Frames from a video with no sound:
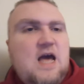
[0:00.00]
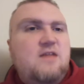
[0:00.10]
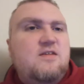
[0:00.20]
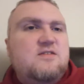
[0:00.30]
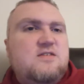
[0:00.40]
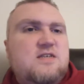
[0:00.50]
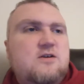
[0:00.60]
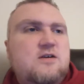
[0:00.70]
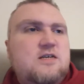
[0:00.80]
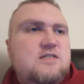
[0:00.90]
and then
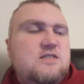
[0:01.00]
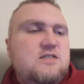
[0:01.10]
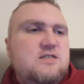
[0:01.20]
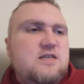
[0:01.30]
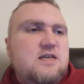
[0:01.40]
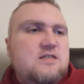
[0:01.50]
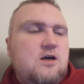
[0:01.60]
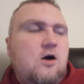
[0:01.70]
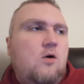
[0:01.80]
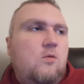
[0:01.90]
sarah is to just say it's
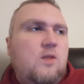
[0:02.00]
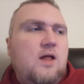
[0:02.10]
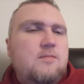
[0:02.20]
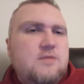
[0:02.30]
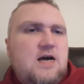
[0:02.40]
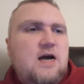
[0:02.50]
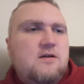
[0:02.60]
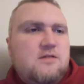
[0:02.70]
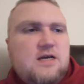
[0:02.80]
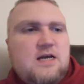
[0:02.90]
like oh well i'm
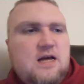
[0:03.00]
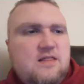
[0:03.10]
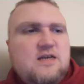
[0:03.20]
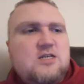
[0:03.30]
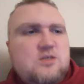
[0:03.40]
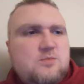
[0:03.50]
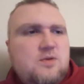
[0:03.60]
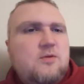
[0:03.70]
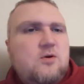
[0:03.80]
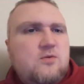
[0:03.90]
tired like i think i should
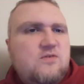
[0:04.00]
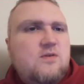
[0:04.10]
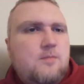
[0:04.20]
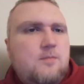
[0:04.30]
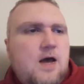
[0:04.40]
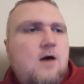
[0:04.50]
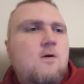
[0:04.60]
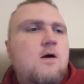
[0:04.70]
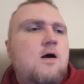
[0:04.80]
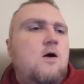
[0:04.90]
probably go to sleep
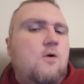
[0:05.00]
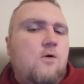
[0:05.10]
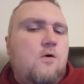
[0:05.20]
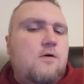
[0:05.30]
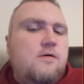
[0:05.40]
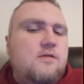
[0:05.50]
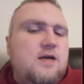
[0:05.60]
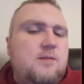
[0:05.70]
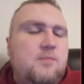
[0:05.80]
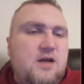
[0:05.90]
now or
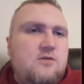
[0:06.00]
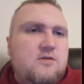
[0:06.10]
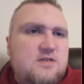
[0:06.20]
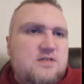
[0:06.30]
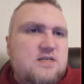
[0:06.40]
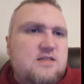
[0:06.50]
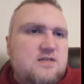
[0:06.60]
like peter is to say the